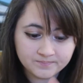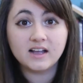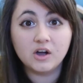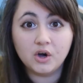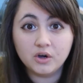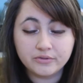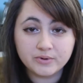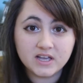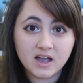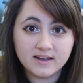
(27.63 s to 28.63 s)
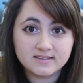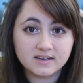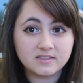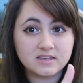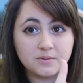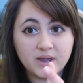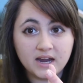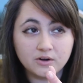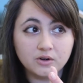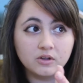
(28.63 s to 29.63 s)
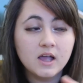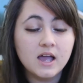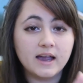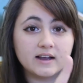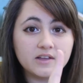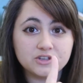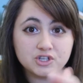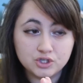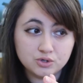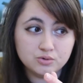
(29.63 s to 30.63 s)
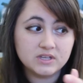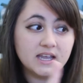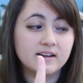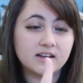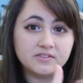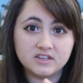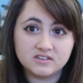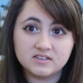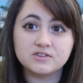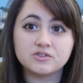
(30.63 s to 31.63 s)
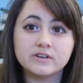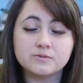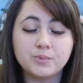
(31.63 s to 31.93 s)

I got all three kinds. I got the apparel, I got the shoes, and I got the accessories.